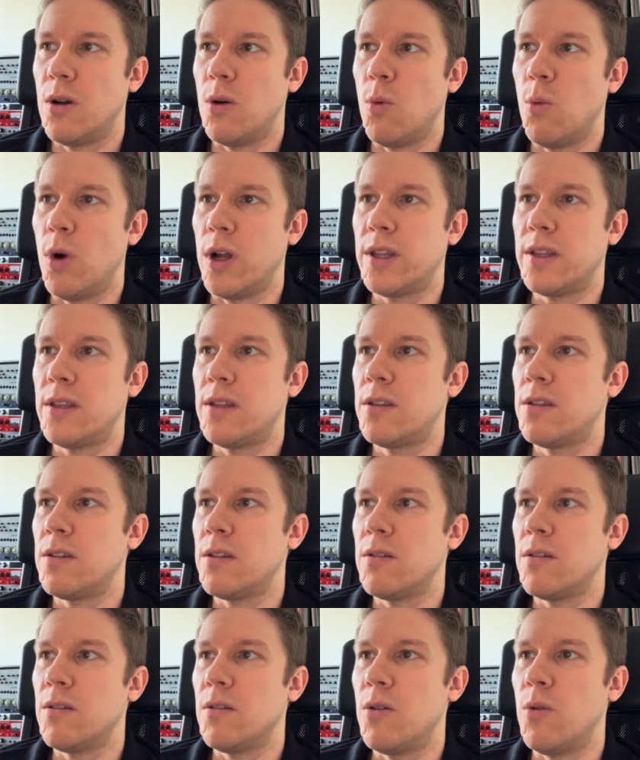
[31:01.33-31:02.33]
what
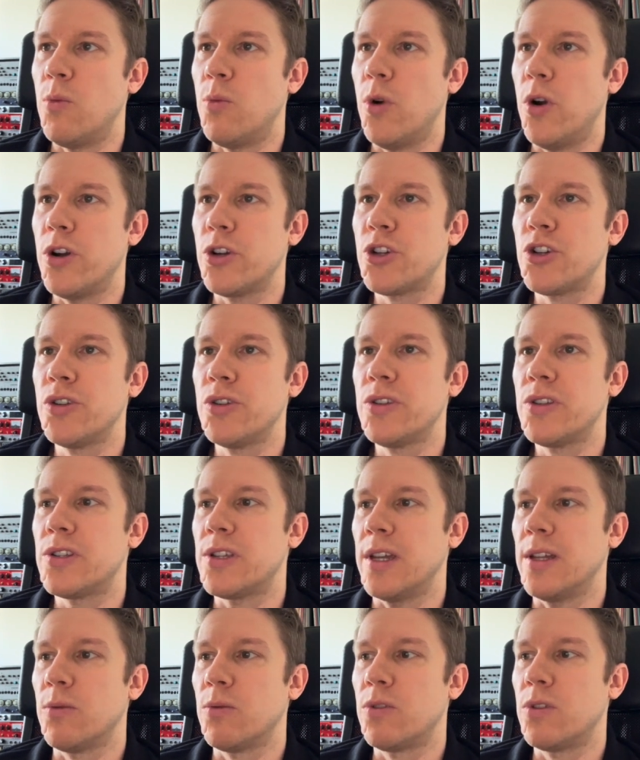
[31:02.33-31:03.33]
versions
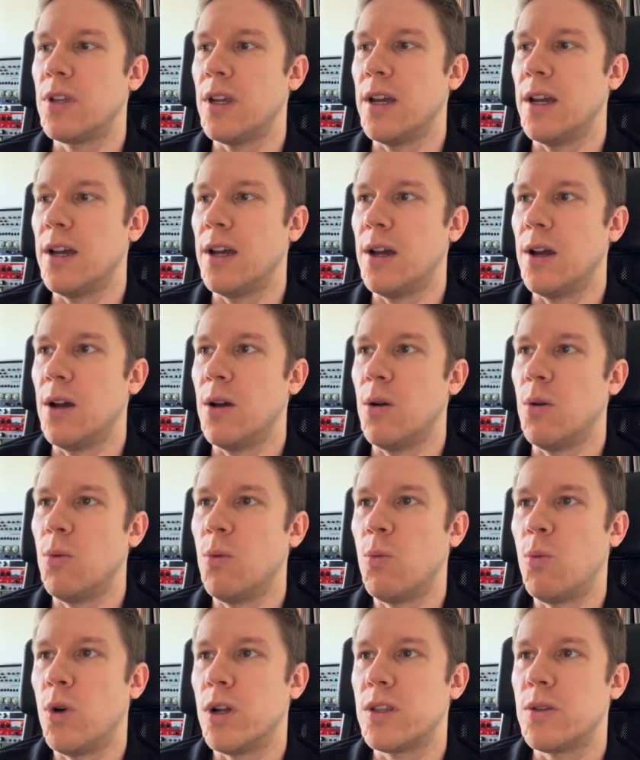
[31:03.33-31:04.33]
and
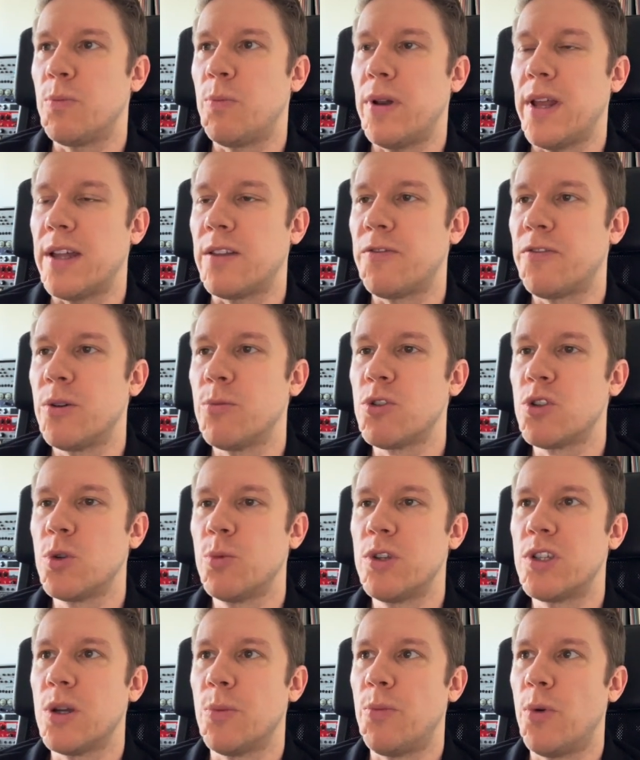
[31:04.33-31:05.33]
what platforms do
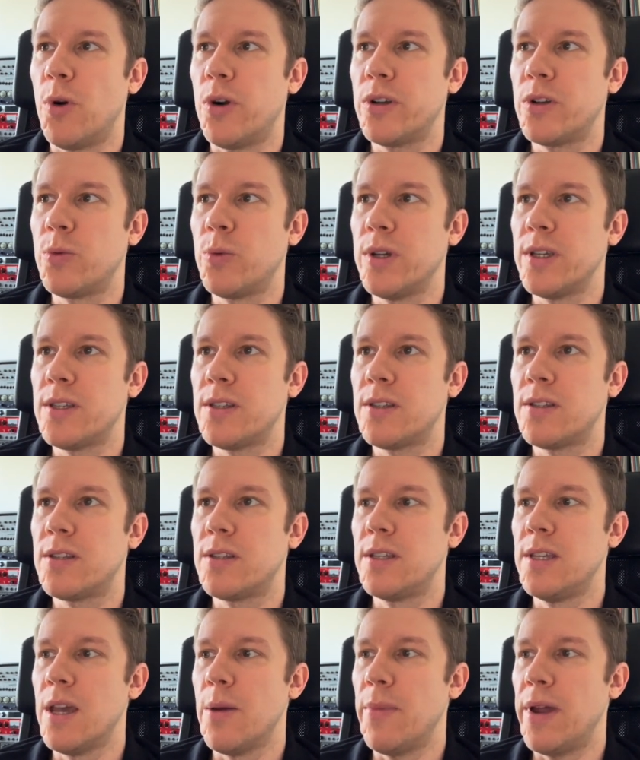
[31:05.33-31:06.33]
we support with
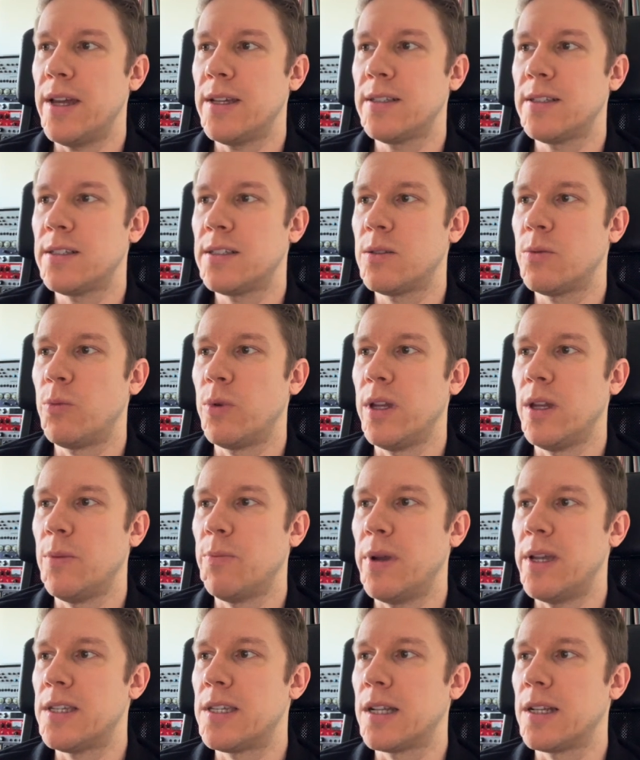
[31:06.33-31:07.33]
DMS? We
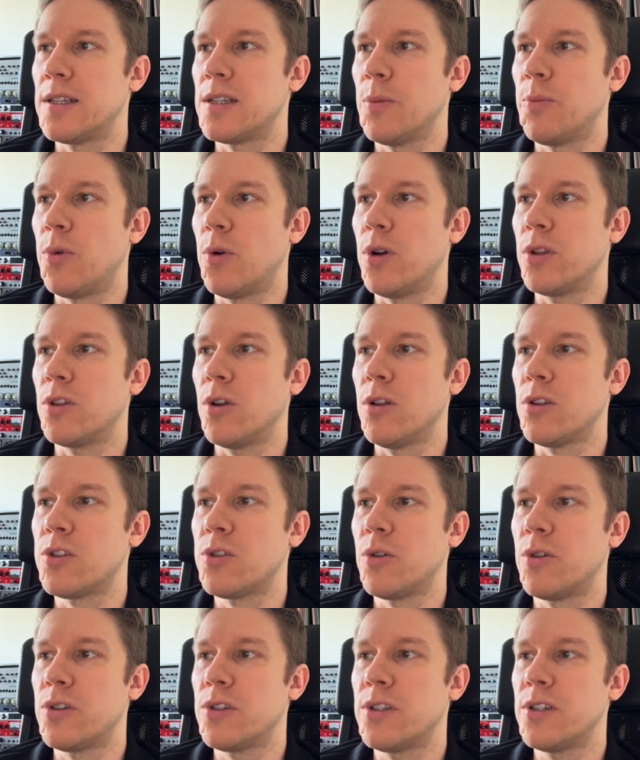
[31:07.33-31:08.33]
basically support all
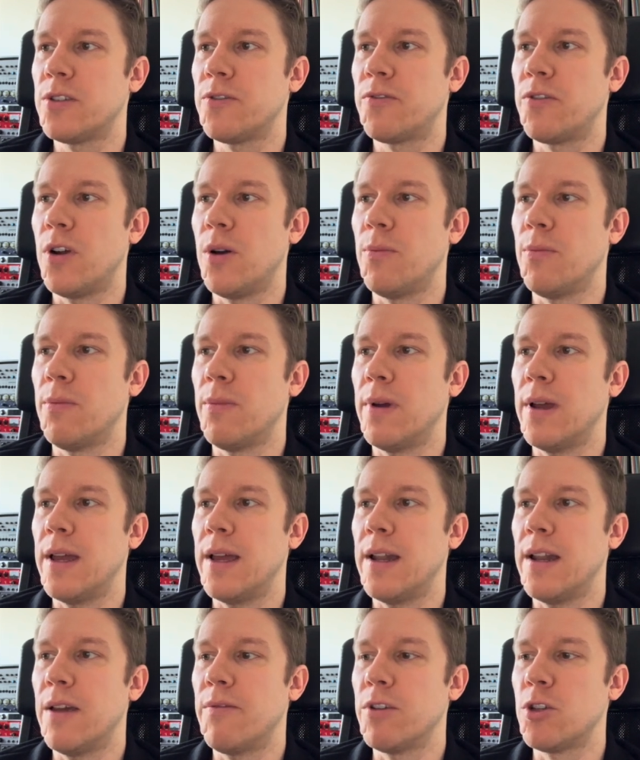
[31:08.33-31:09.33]
sources from
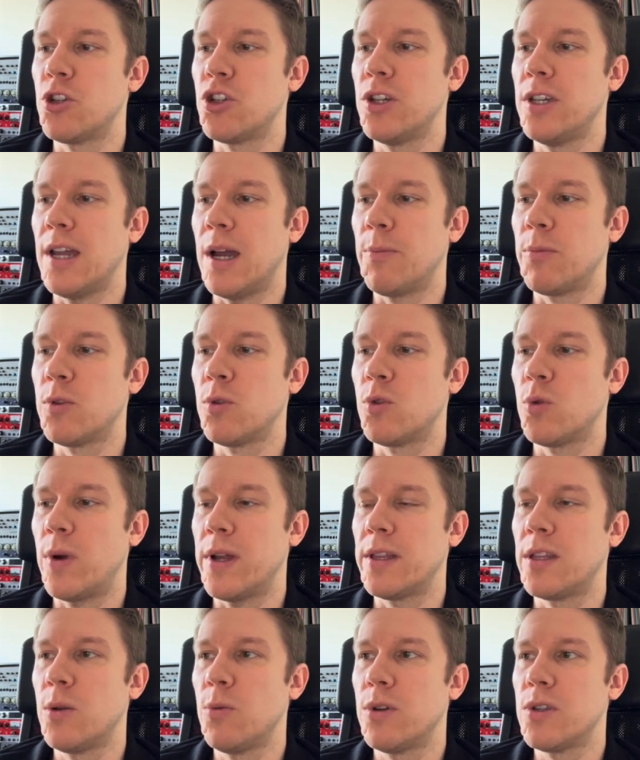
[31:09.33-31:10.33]
11G up to
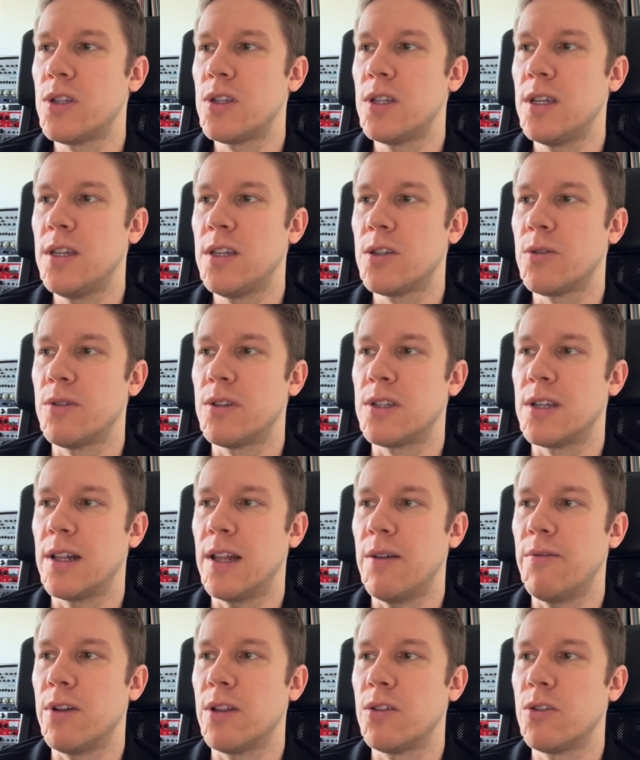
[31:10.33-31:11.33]
21C, so it's
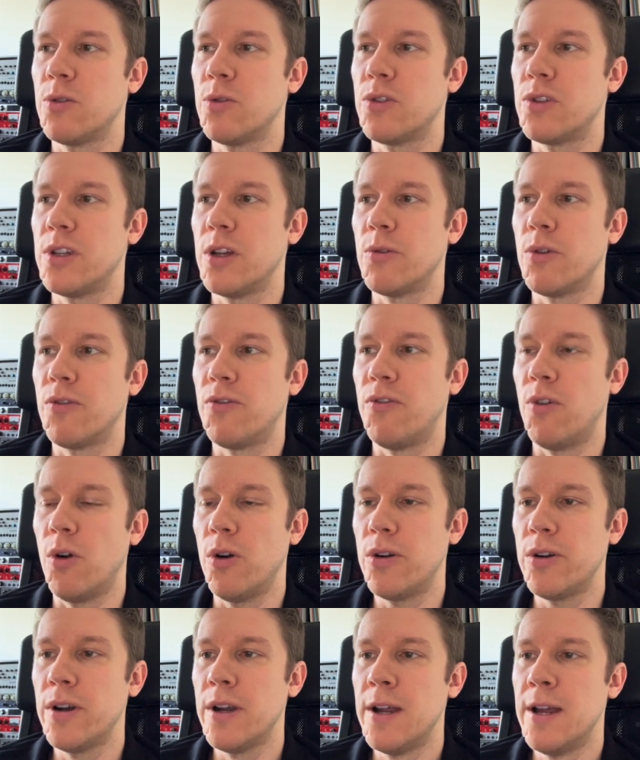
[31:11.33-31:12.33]

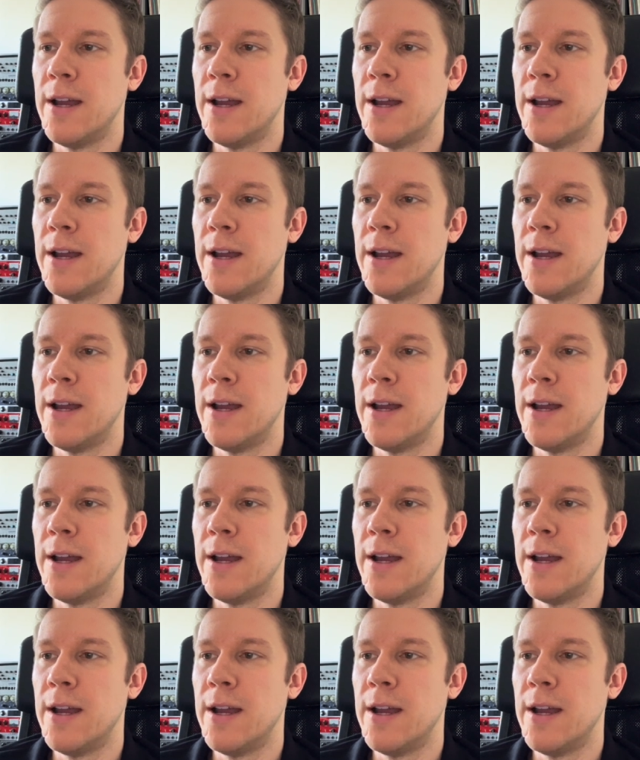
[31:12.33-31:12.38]
11204.